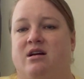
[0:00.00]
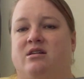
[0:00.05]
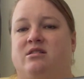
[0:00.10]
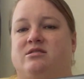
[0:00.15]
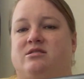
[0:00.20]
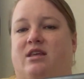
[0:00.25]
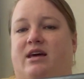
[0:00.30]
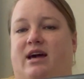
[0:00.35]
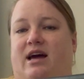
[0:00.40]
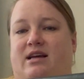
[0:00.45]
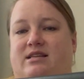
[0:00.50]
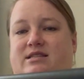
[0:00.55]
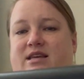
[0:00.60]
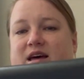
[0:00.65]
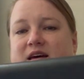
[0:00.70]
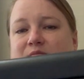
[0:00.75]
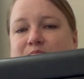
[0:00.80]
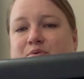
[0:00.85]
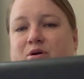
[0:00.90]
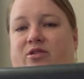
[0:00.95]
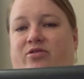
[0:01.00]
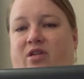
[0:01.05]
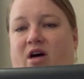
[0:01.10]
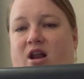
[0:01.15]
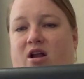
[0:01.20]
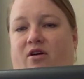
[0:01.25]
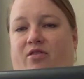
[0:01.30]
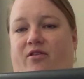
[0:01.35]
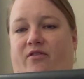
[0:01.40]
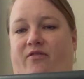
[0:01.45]
So like I said, put that
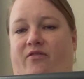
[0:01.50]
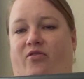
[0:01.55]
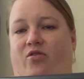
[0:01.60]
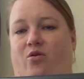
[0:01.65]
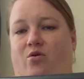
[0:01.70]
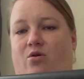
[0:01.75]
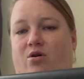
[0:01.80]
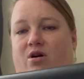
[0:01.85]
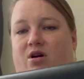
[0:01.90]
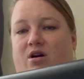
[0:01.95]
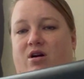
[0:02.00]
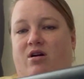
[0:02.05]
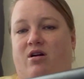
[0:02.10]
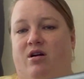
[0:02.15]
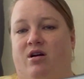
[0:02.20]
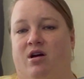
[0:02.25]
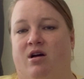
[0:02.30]
on the floor.